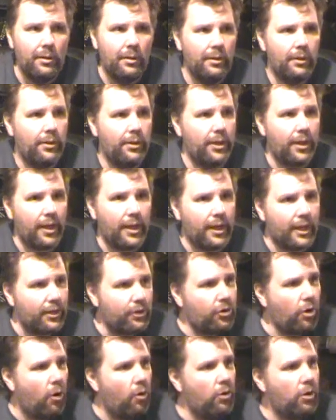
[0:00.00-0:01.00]
You're going to get
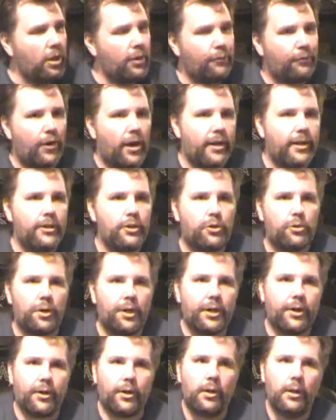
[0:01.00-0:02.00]
totally fucking
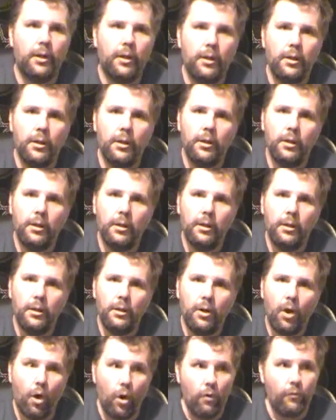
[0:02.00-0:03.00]
triggered
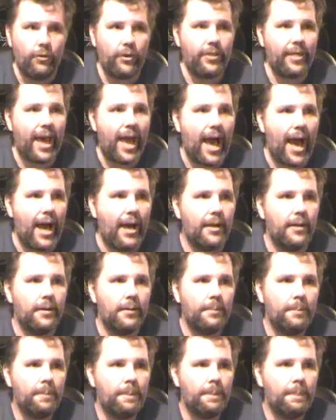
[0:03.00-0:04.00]
over that.
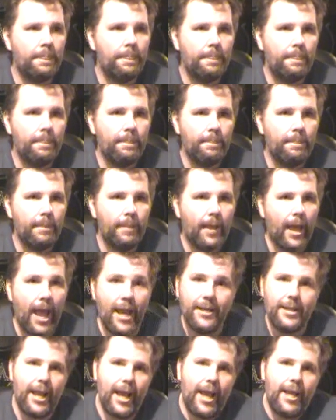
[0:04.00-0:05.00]

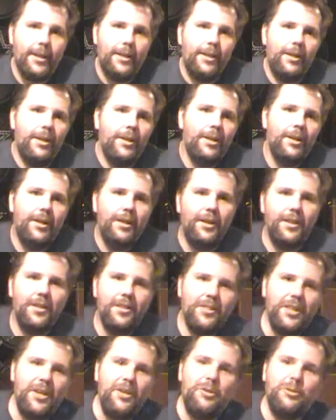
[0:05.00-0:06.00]
And yet,
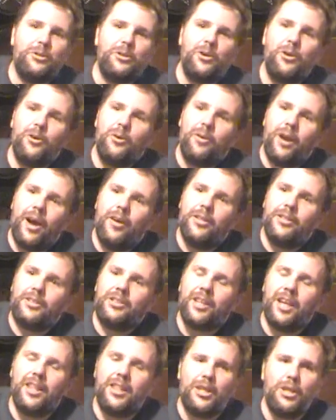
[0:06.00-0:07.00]
then you turn around and
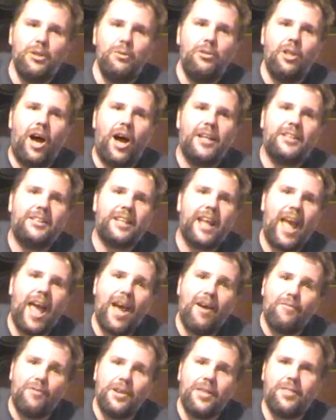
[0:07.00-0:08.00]
say that you lost
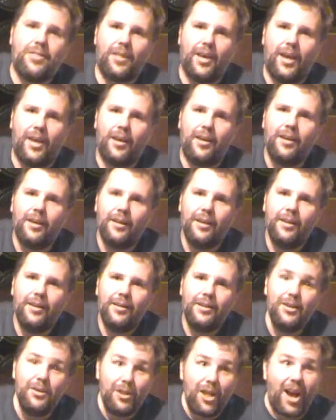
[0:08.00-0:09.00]
everything.
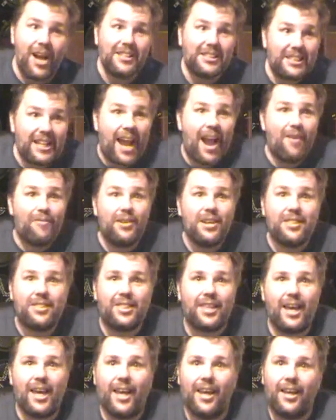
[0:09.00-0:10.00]
You lost
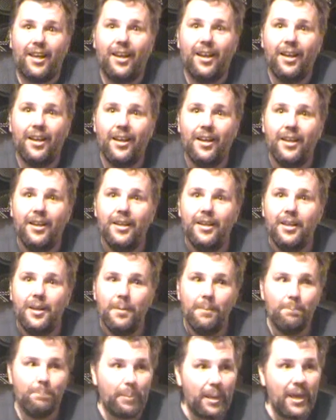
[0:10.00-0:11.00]
everything.
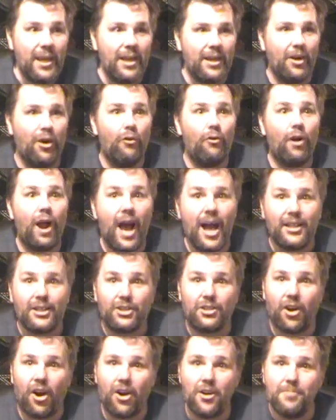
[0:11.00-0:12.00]
Being a rock
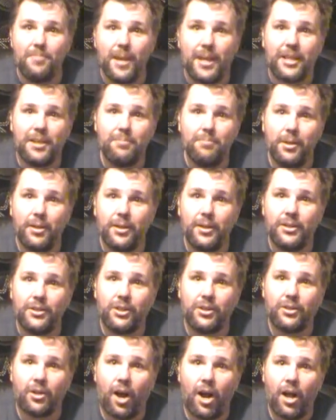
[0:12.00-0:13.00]
star and making millions
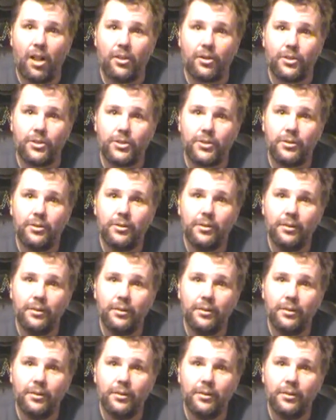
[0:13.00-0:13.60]
of dollars.